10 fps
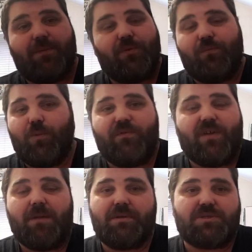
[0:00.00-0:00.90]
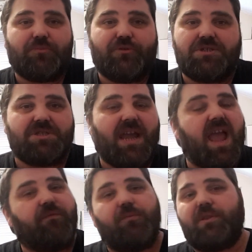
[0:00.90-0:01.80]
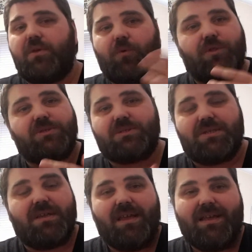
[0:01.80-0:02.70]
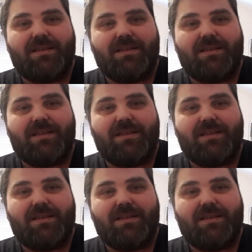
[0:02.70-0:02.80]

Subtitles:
and we very much appreciate everybody that wants to